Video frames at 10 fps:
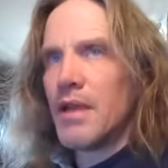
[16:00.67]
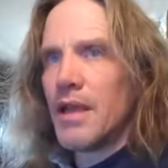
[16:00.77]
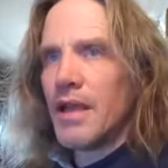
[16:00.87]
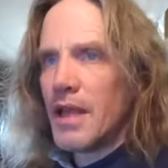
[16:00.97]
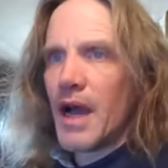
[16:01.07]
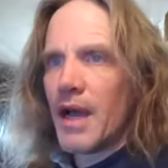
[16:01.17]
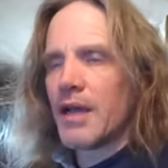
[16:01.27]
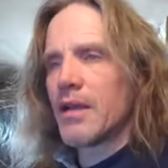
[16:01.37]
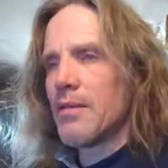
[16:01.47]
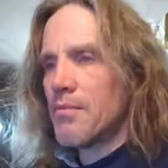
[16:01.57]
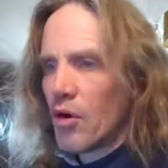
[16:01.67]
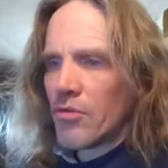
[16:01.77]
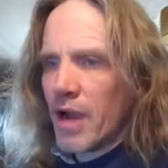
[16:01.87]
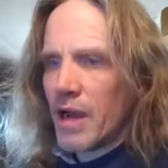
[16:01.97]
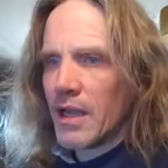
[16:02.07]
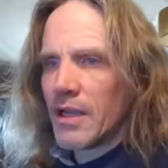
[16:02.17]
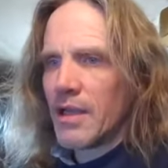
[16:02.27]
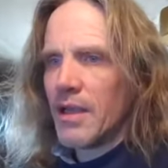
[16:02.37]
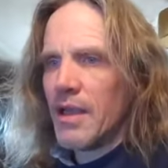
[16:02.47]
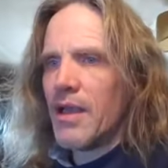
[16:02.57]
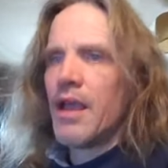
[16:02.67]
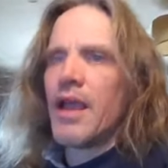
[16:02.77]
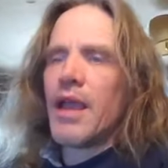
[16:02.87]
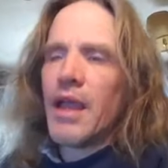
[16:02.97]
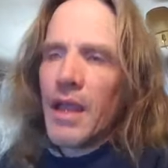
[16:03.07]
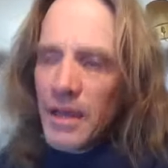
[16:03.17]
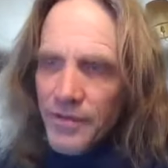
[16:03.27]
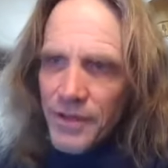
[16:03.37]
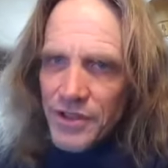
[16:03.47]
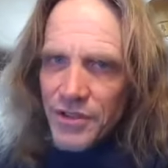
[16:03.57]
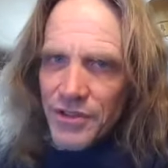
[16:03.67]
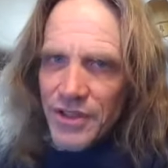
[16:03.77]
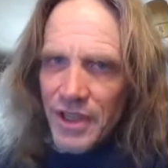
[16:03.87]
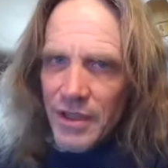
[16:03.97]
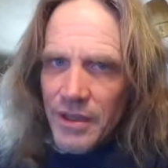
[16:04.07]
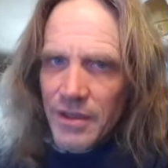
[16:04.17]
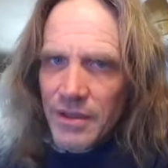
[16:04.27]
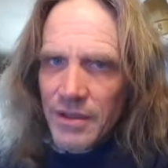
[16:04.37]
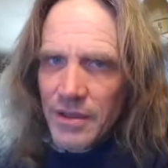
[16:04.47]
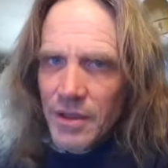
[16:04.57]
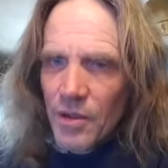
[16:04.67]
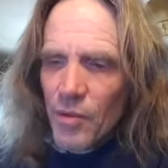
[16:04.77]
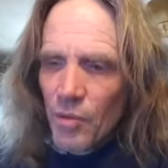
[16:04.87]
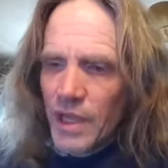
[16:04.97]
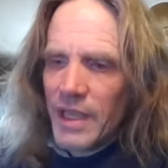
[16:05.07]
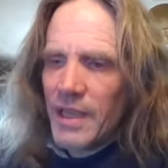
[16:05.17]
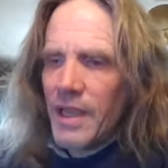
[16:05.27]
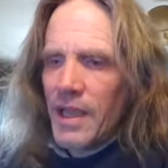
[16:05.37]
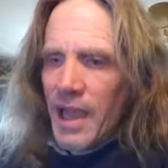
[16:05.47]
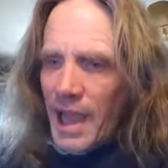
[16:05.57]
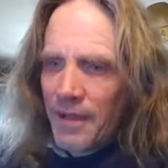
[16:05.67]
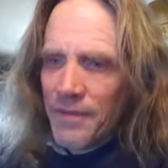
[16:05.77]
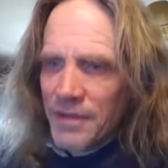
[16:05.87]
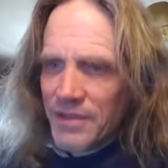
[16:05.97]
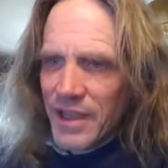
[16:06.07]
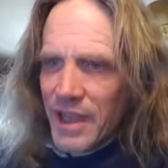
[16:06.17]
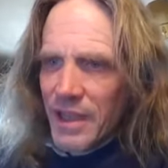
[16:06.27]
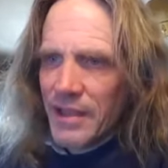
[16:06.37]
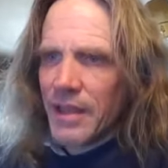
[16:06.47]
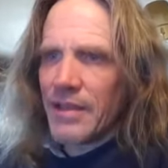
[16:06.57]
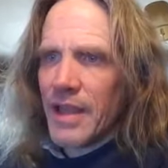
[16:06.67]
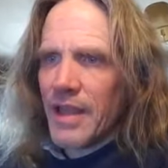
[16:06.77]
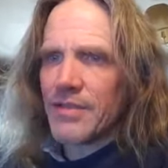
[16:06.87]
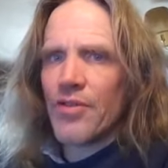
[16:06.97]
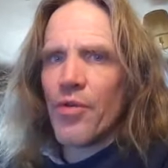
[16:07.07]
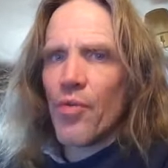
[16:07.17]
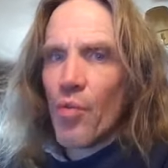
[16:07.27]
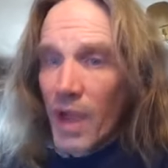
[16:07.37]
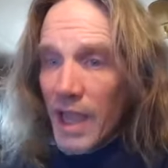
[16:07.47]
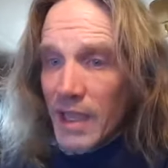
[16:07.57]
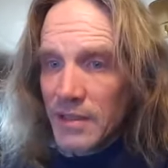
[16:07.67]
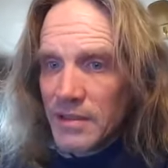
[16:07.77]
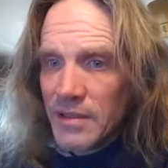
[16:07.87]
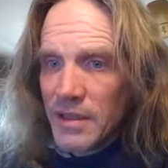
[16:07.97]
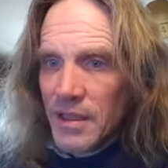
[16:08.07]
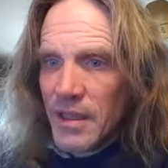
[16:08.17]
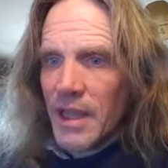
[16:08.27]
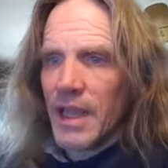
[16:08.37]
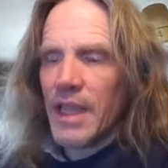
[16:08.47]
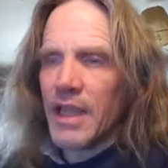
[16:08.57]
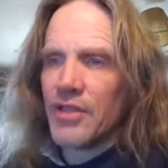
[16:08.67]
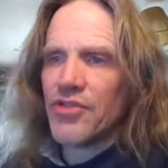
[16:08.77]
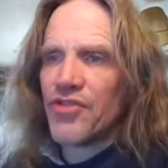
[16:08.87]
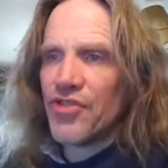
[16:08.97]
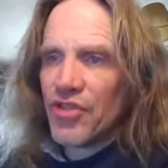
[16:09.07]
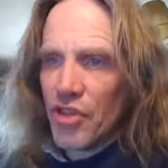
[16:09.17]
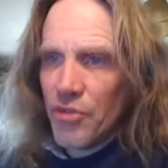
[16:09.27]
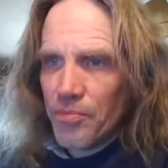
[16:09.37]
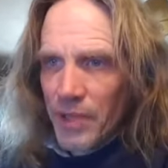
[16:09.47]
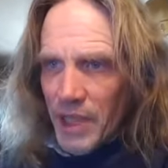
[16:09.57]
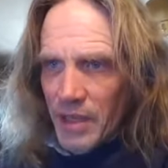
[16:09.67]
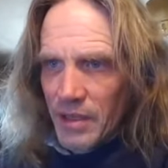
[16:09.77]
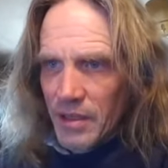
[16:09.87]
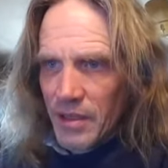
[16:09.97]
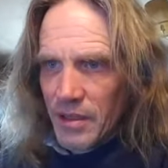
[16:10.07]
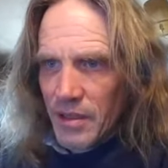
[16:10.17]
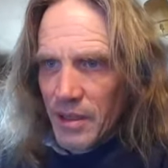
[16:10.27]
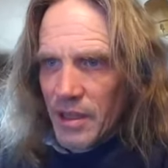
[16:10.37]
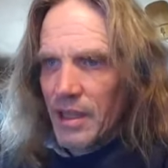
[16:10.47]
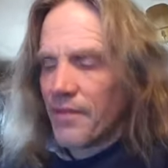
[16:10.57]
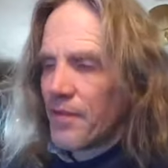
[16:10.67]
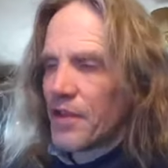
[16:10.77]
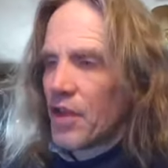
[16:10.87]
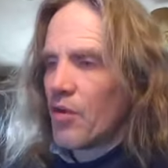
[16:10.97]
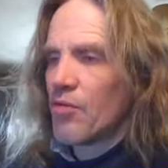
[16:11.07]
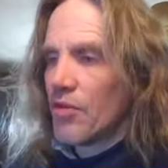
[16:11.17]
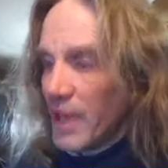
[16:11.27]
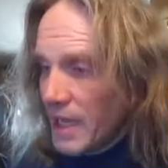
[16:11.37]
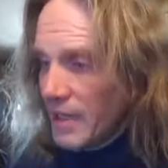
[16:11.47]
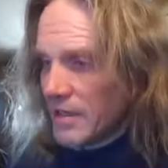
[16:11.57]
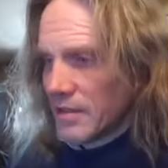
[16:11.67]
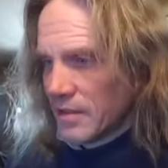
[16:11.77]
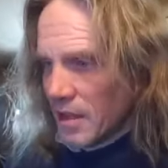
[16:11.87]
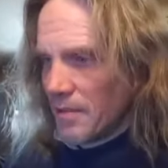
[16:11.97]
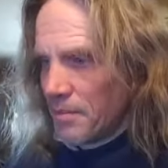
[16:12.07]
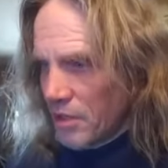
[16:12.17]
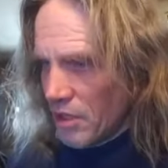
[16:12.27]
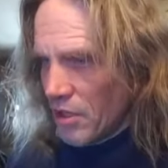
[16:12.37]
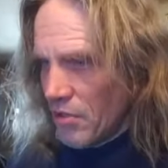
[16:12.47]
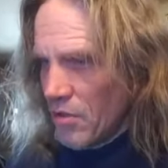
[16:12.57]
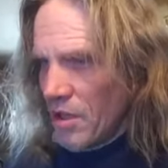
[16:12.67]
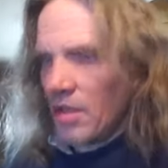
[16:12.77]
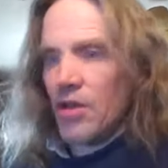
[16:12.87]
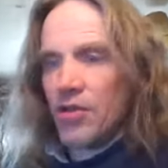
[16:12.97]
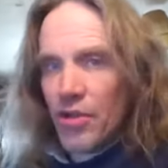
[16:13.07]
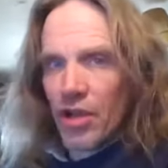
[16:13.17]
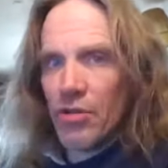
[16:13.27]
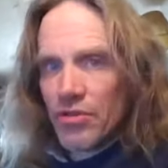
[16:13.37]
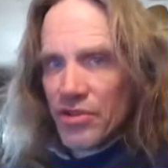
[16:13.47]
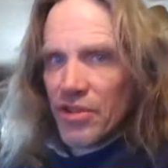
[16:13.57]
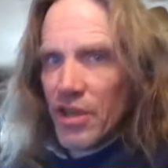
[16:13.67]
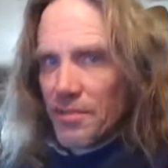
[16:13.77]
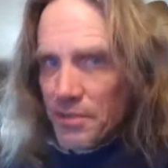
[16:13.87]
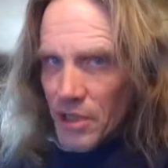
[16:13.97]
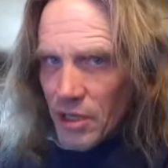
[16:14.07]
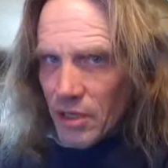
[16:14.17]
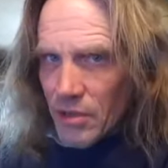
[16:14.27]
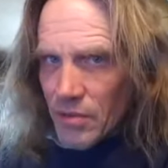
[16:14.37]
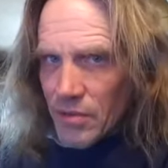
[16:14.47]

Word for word: idiotic, moronic, inefficiency. We have to say that, yes, waste is stupid. If you don't need to stub toe, don't stub toe,